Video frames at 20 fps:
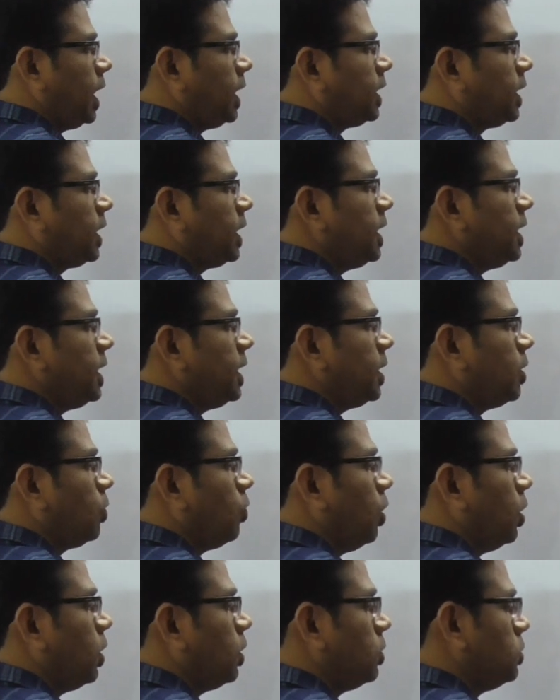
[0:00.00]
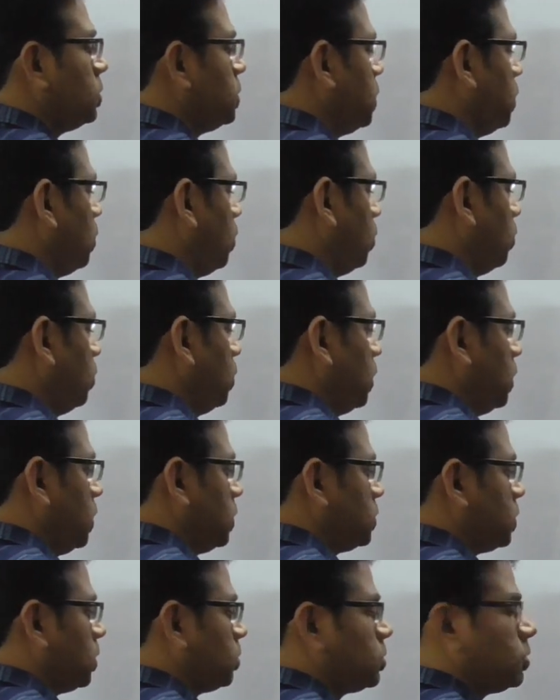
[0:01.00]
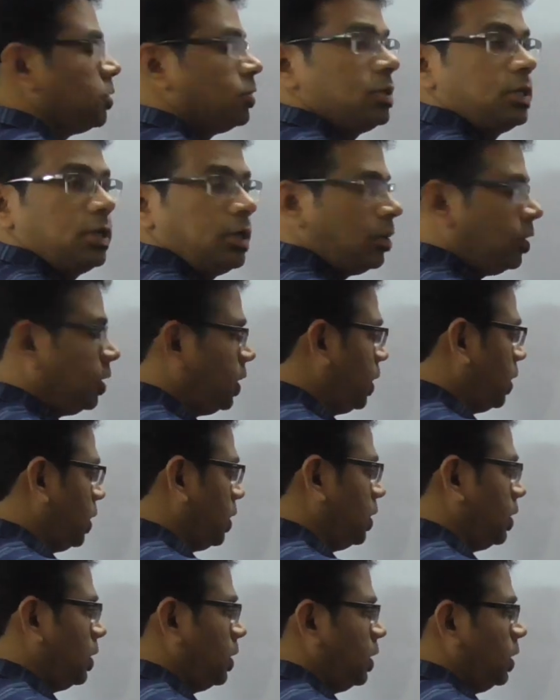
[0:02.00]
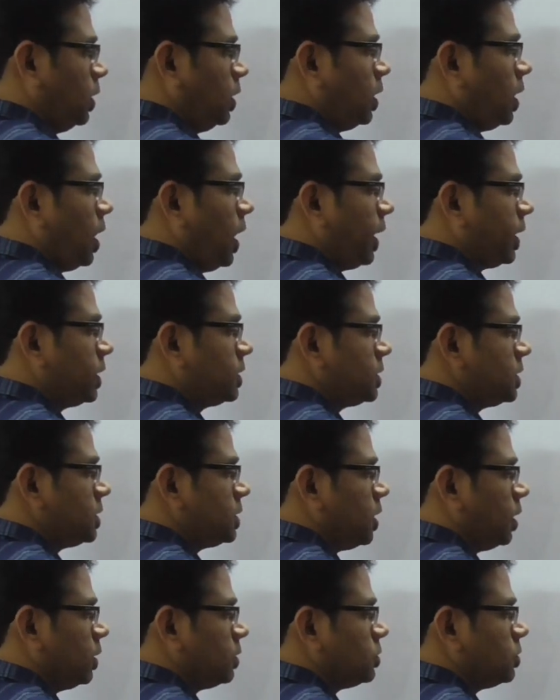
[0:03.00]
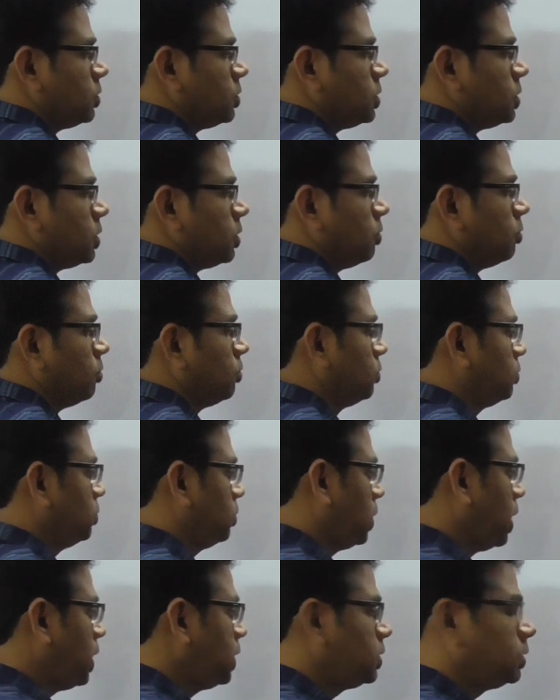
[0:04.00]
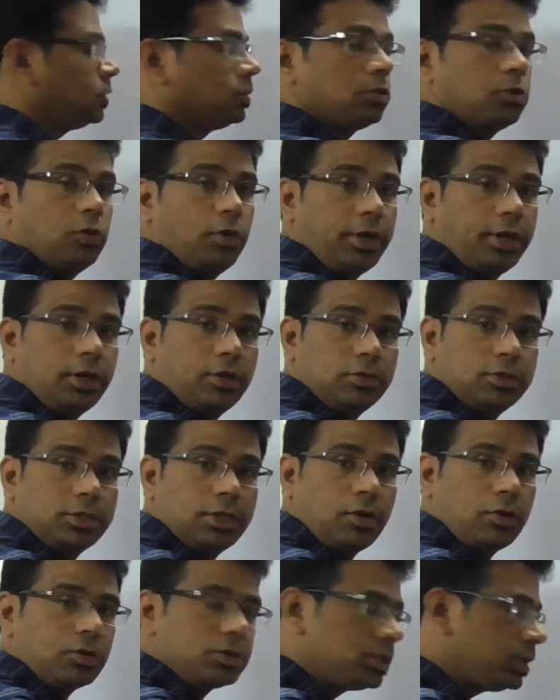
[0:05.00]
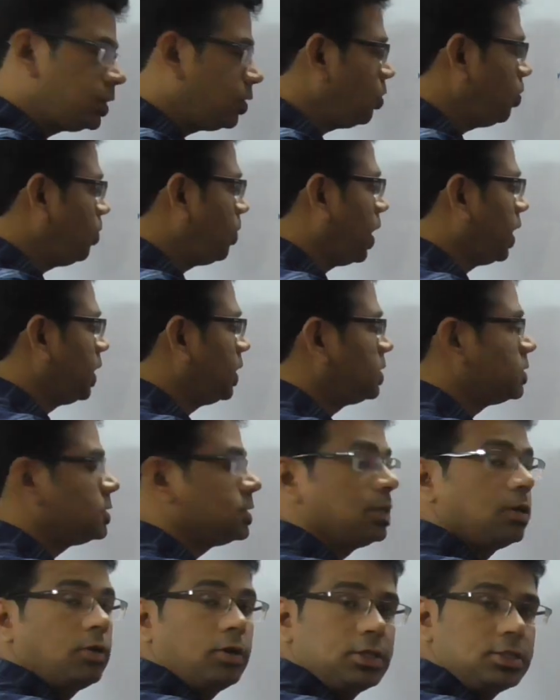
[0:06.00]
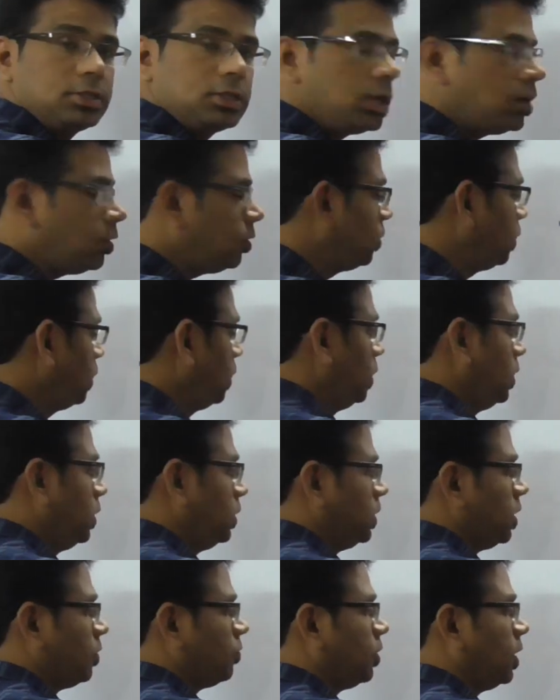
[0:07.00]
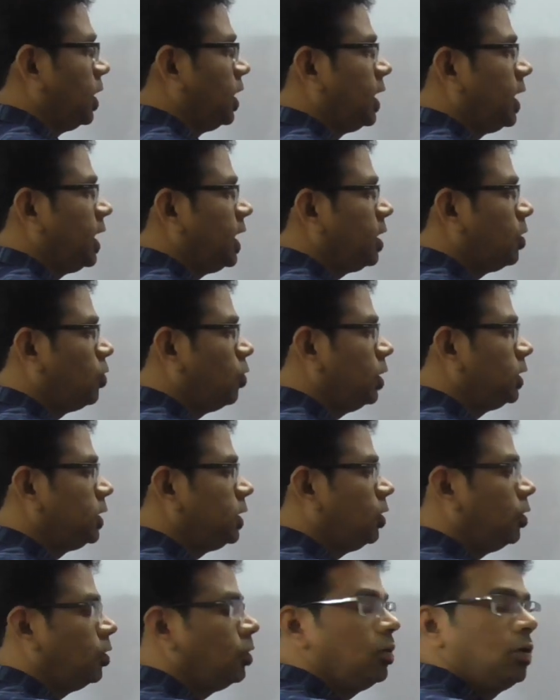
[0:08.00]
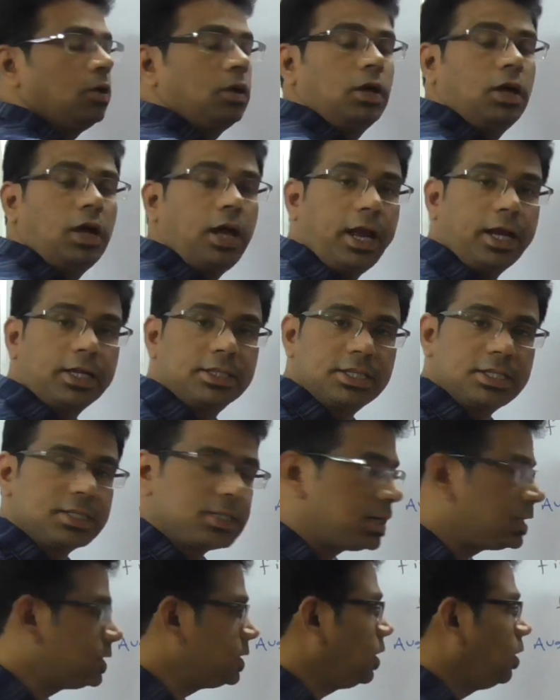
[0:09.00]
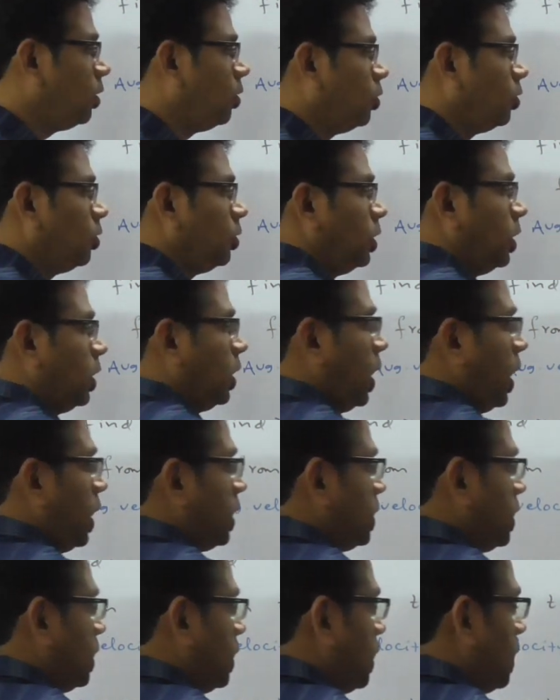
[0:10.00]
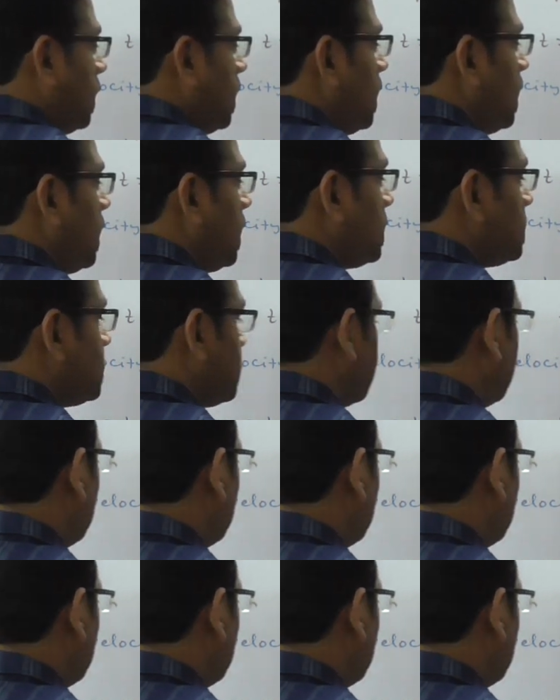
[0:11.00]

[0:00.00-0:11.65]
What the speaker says: at t equal to 0, substitute 0 here, x is also 0. Right? 2 into 0, 0, minus 0 is 0. Therefore, at t equal 0, x is at 0. At t is